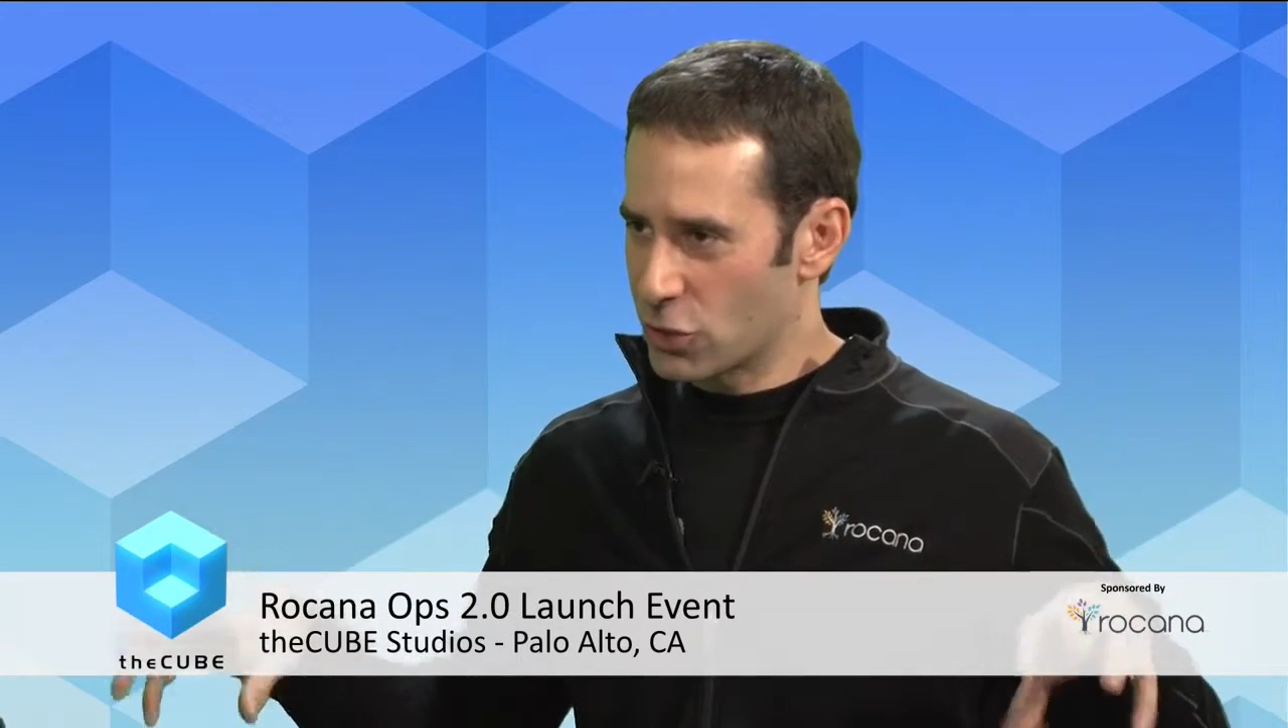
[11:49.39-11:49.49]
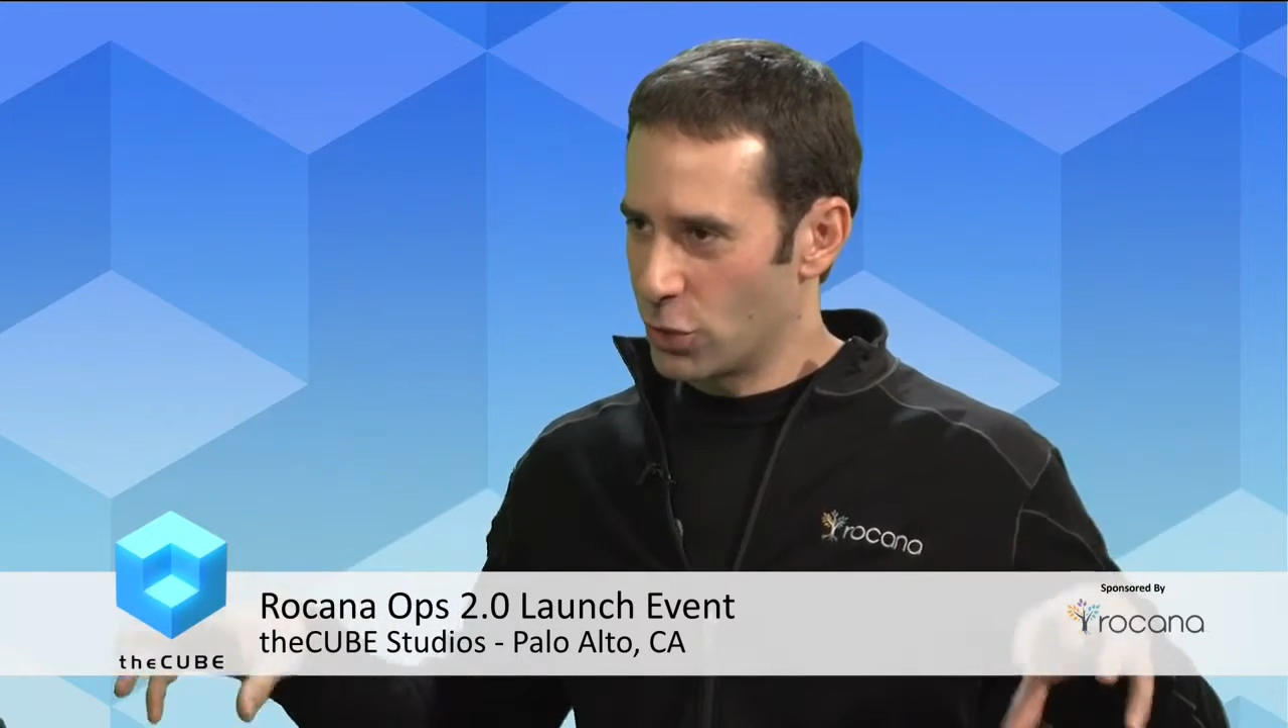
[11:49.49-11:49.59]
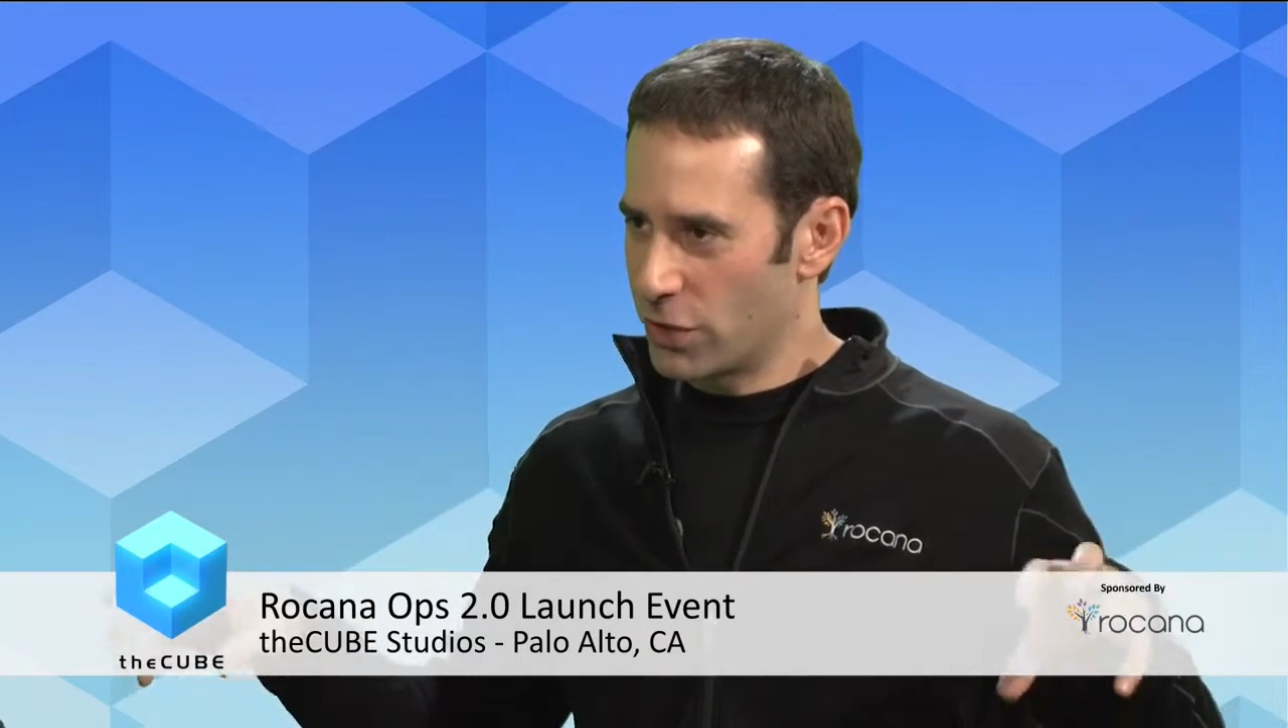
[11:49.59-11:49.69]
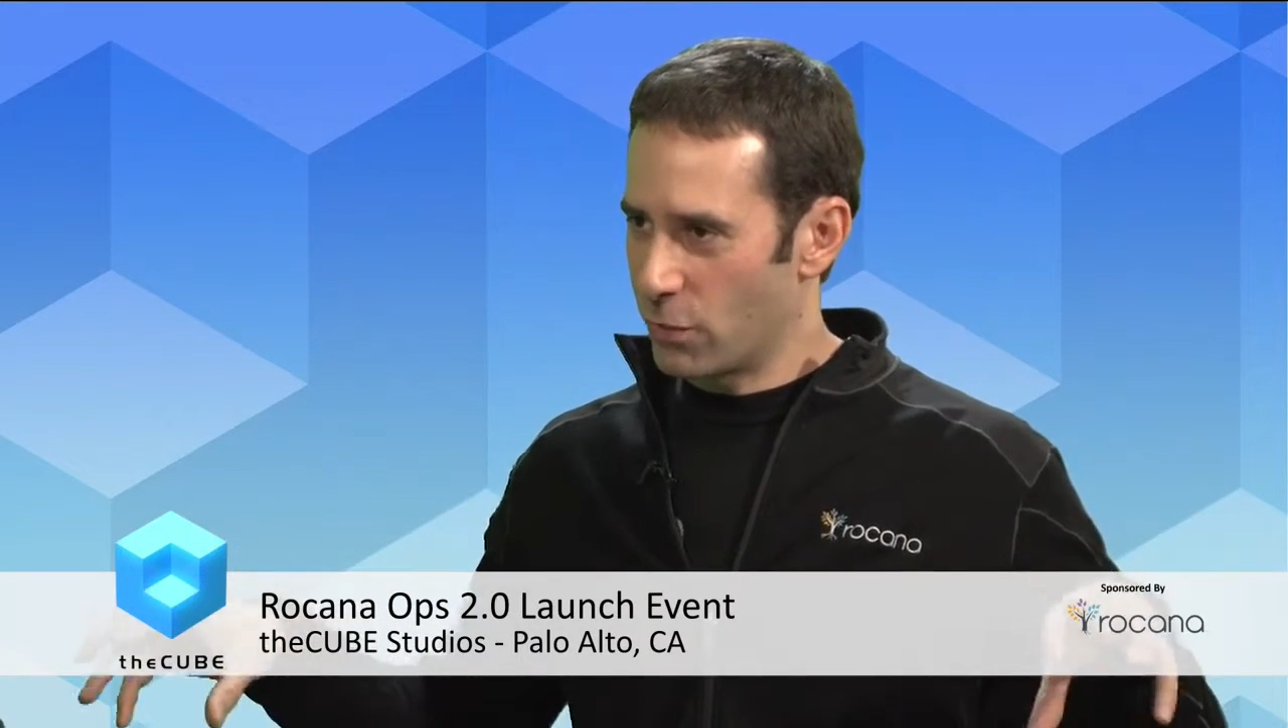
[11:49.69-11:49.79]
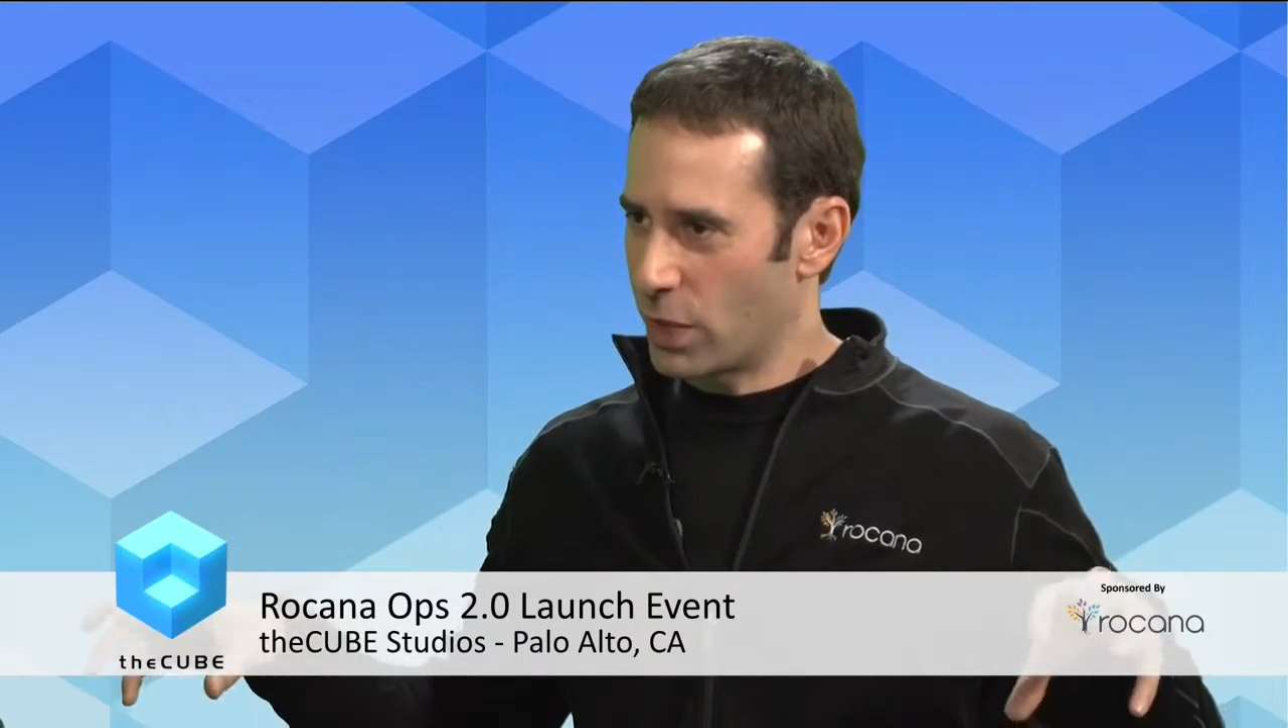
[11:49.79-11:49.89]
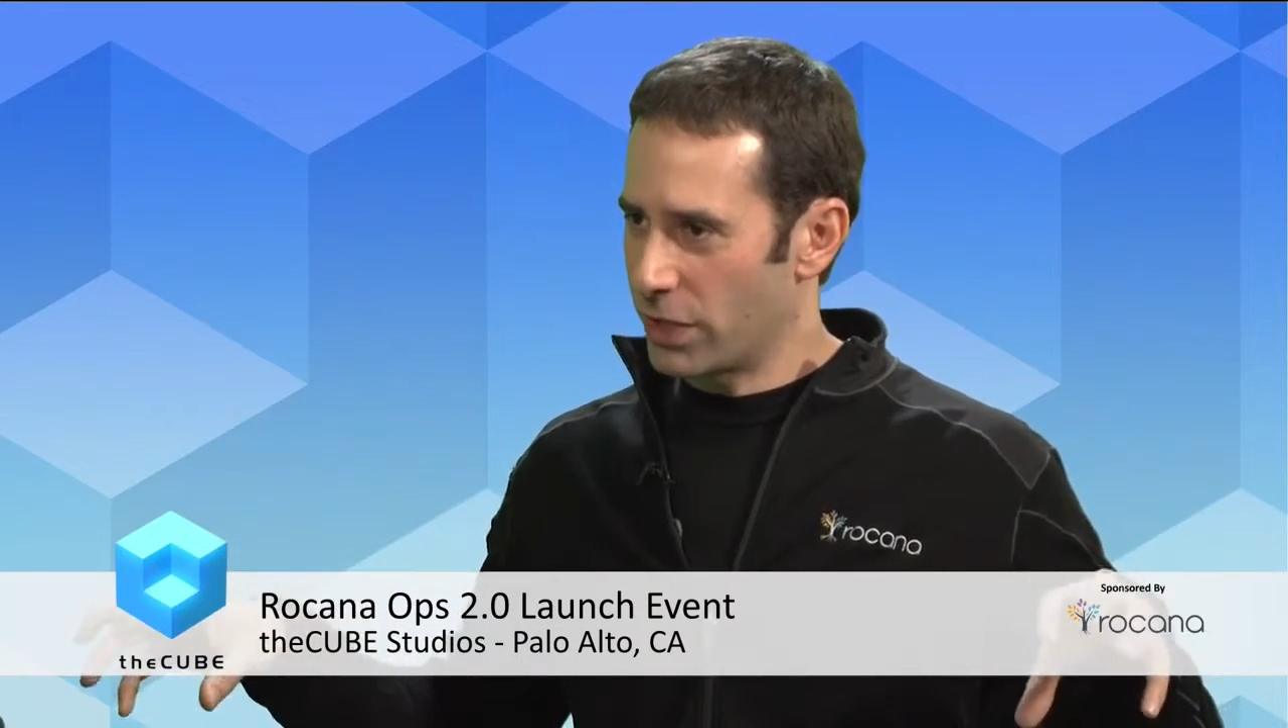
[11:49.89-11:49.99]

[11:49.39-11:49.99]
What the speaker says: truth of where